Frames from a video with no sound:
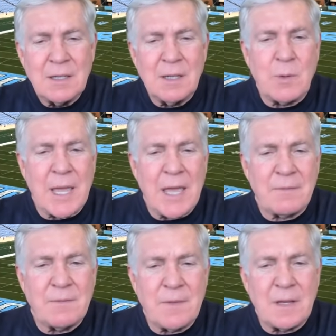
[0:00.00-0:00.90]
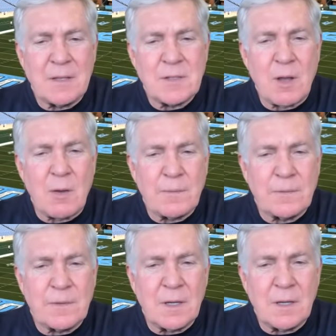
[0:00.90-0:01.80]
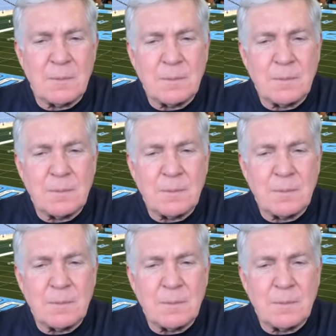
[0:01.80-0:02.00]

did we have uh, soft uh,